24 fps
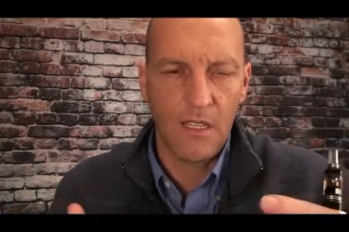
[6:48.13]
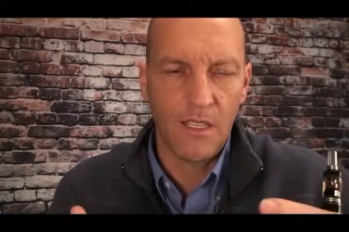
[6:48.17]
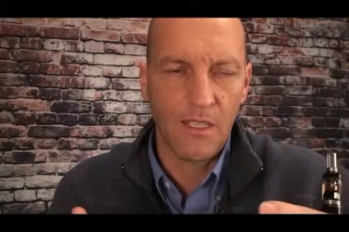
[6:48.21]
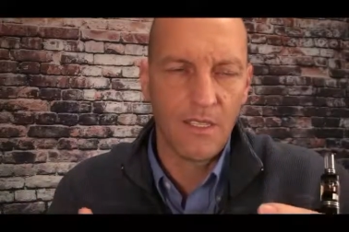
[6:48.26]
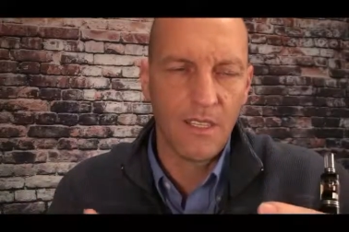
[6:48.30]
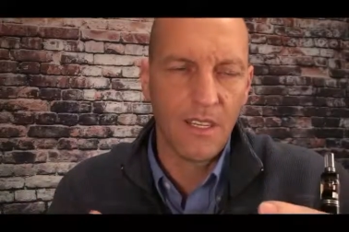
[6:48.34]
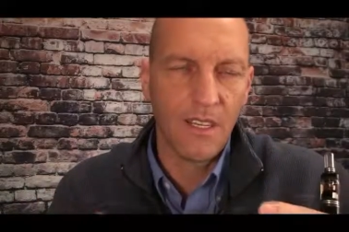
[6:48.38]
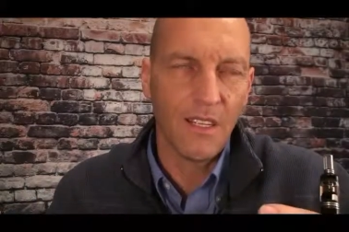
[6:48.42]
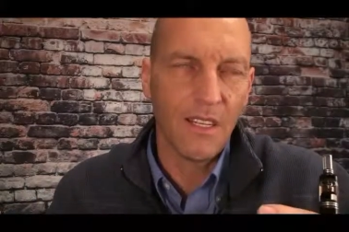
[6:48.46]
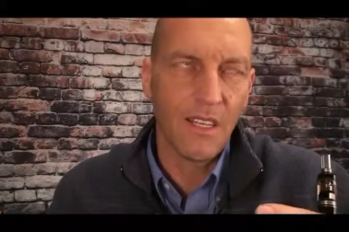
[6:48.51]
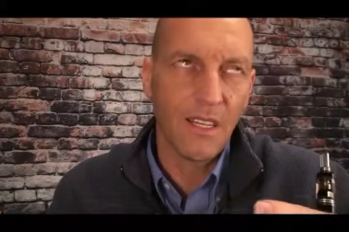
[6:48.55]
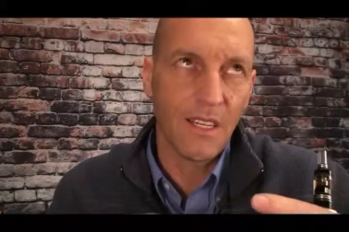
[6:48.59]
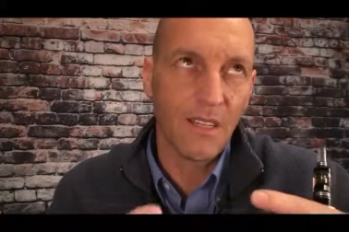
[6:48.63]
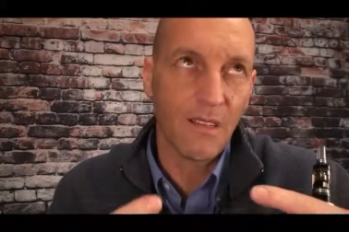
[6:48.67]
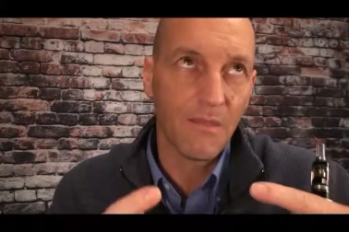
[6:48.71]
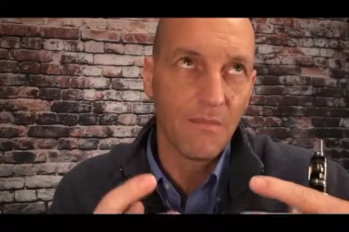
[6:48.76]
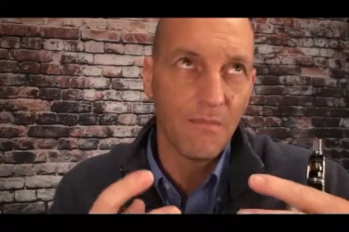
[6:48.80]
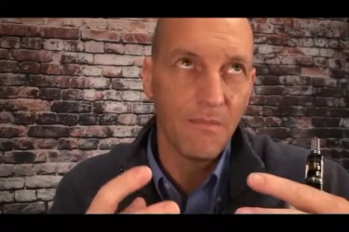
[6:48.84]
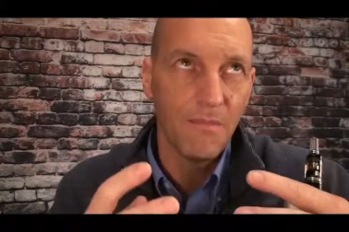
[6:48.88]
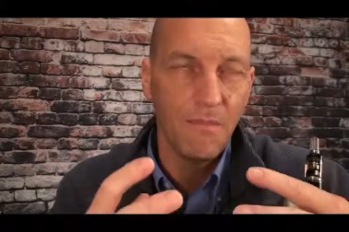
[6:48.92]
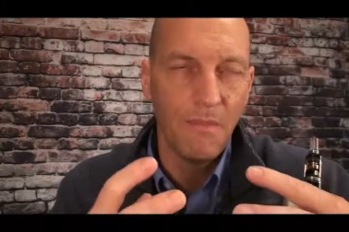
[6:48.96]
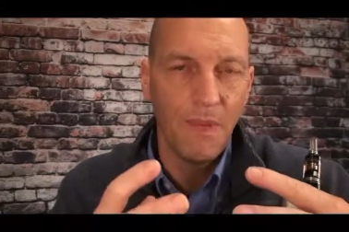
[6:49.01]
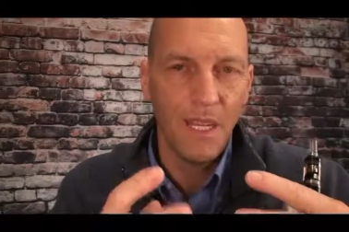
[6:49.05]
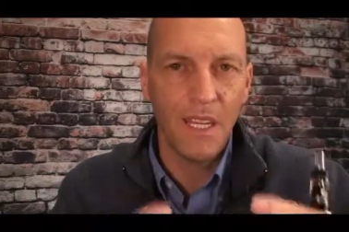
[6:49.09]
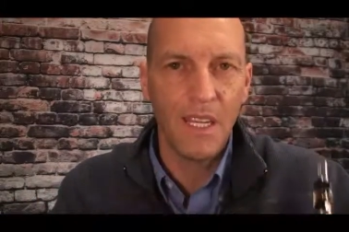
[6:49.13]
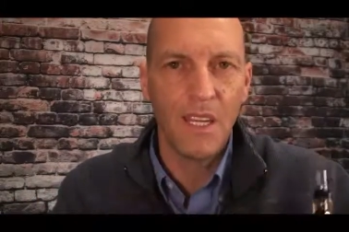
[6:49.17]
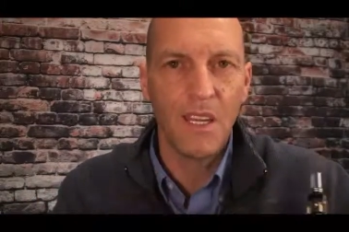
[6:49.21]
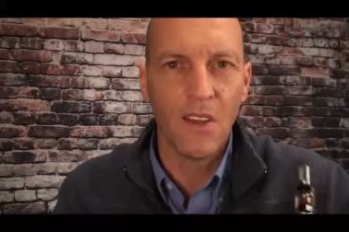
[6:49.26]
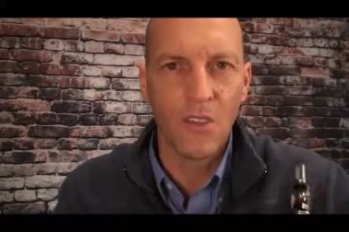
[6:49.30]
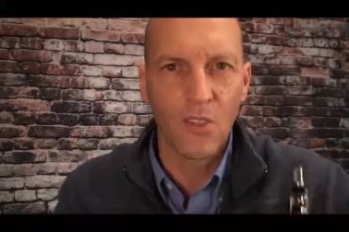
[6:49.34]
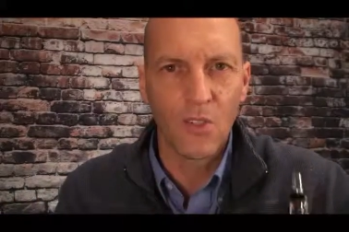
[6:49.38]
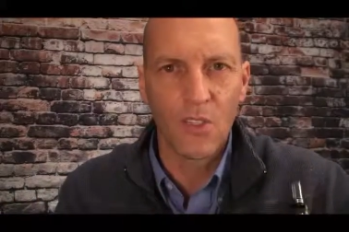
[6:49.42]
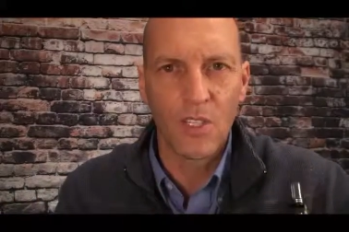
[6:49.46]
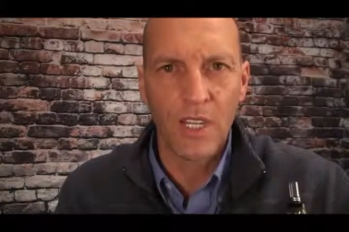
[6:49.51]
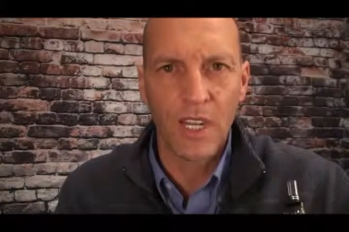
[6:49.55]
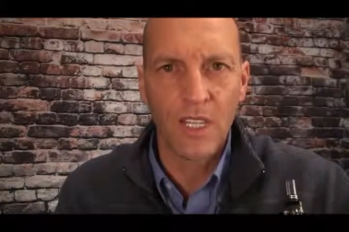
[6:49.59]
it's not like many
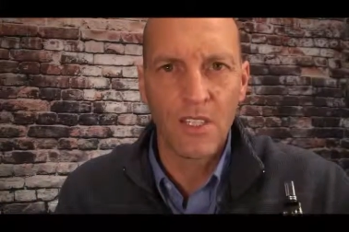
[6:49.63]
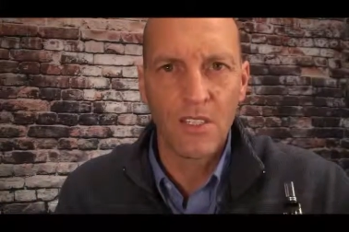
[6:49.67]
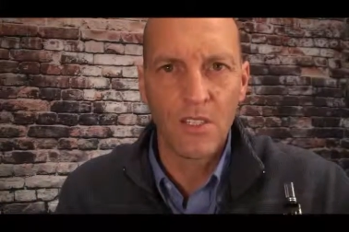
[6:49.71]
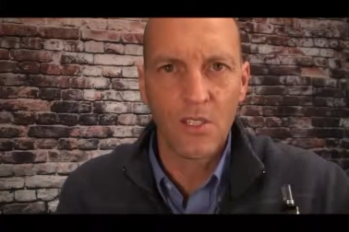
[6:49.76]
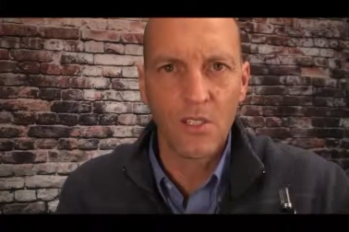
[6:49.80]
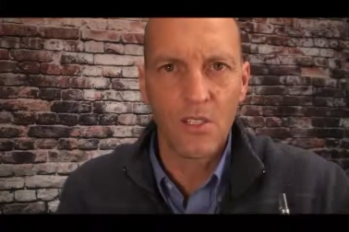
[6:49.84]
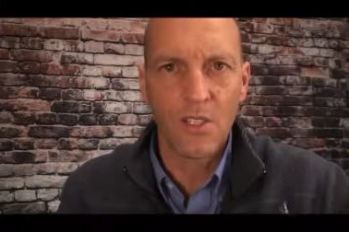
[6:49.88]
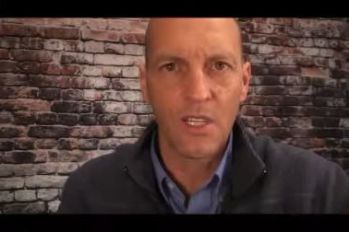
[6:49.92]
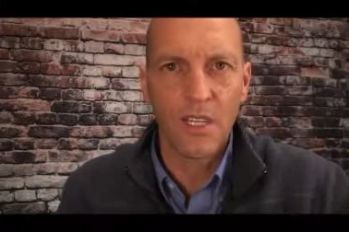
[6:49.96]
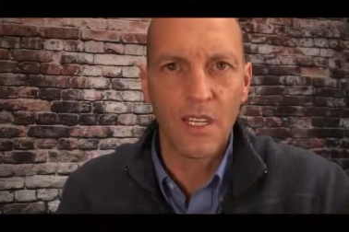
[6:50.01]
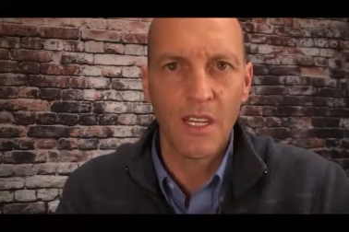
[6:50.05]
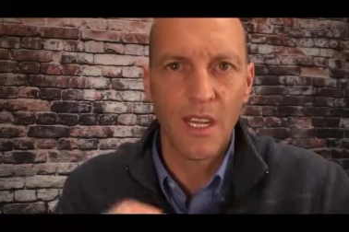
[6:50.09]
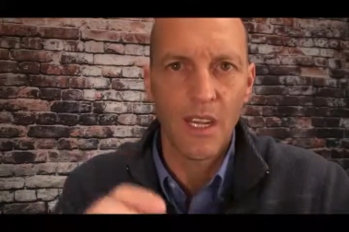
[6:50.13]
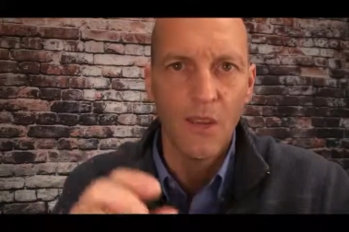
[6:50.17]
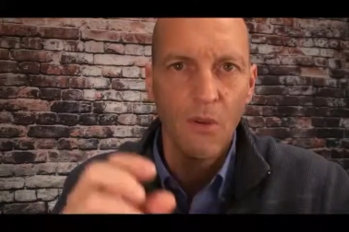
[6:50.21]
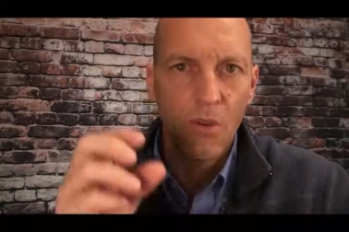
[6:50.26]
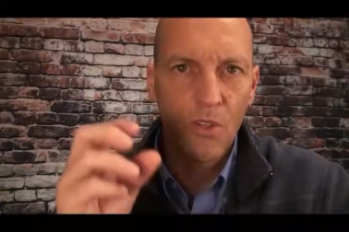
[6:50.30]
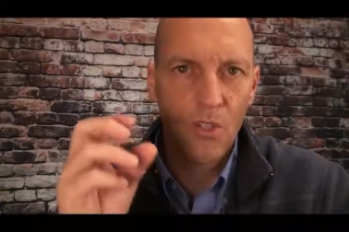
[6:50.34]
other tanks that you see today